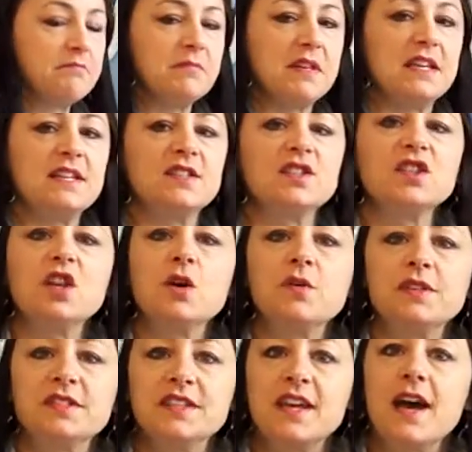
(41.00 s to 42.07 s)
its
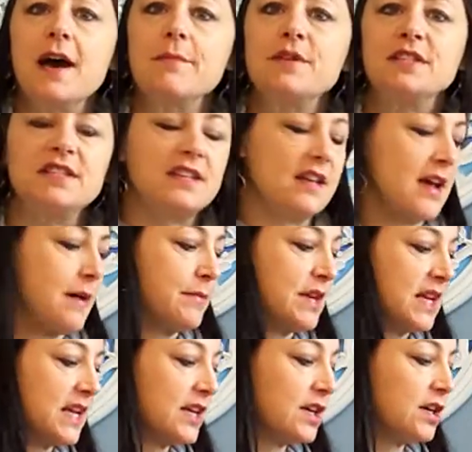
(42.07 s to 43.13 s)
lowest common
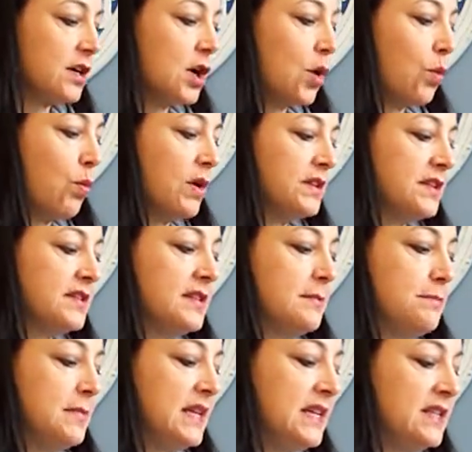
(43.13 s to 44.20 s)
denominator, what does it
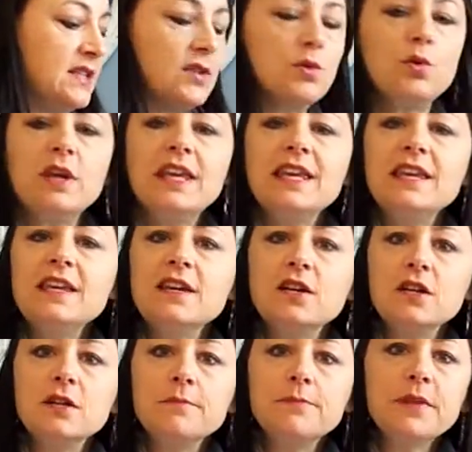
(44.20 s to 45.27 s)
mean to
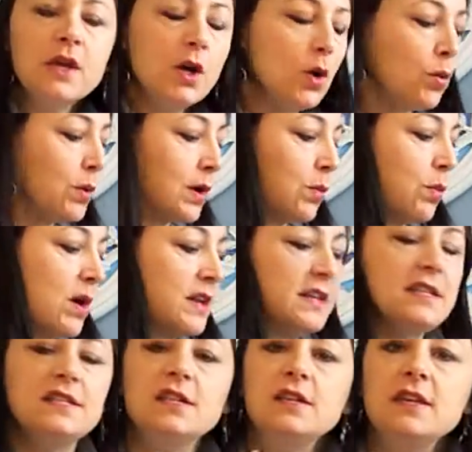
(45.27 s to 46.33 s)
heal? Well, what
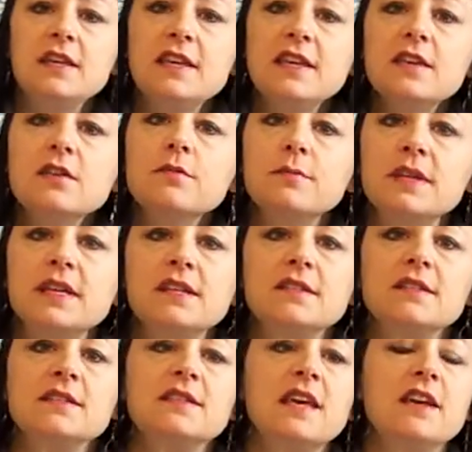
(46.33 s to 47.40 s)
to heal means
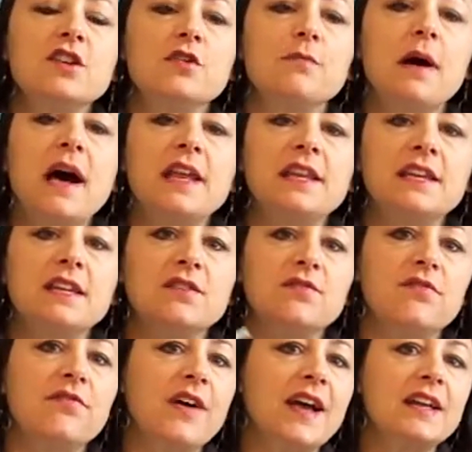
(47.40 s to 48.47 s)
is that your body can
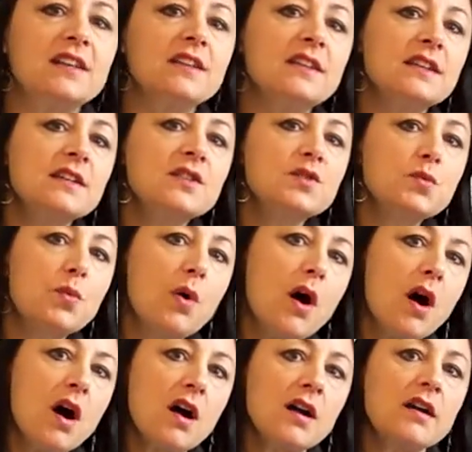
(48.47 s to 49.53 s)
find things
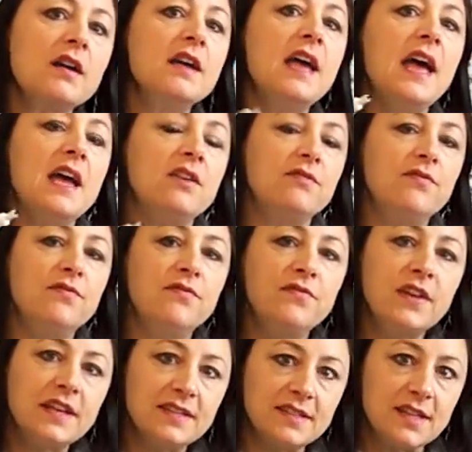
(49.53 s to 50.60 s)
wrong and
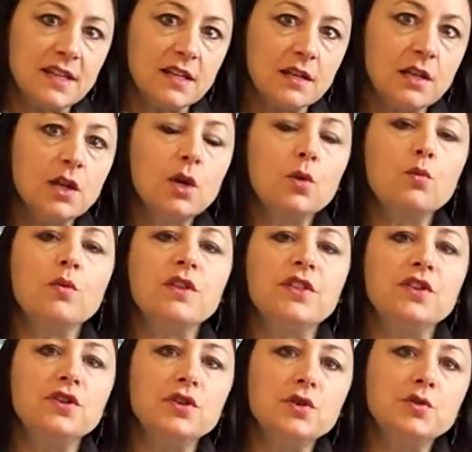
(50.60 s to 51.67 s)
fix it with
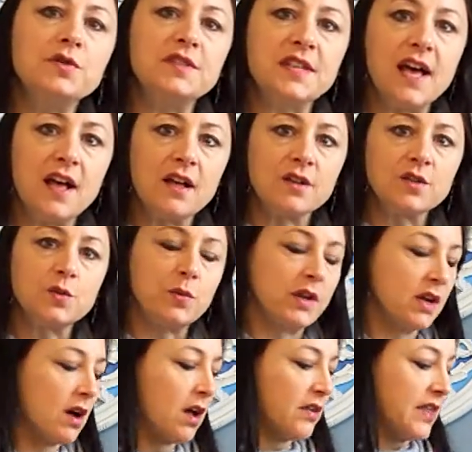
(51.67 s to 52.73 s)
new cells. We
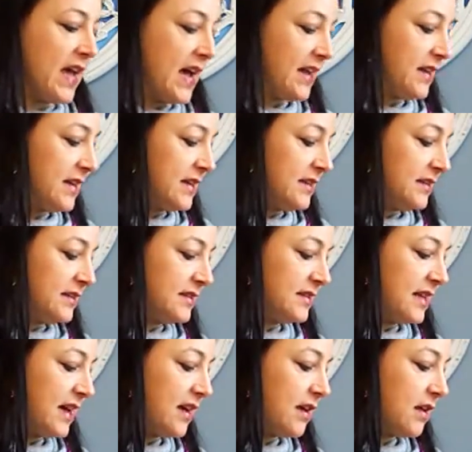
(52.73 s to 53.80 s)
call that
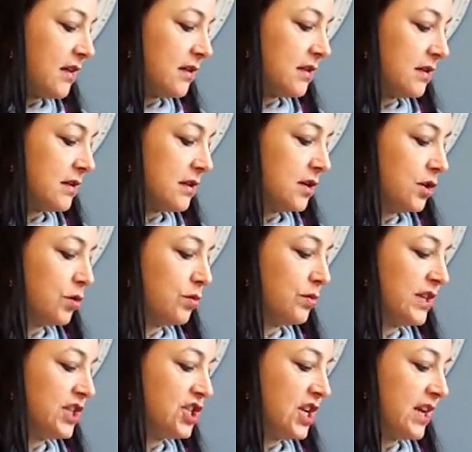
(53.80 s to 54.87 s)
cell
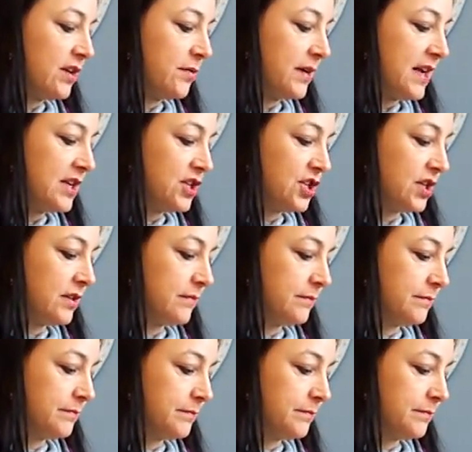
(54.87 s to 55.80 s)
regeneration.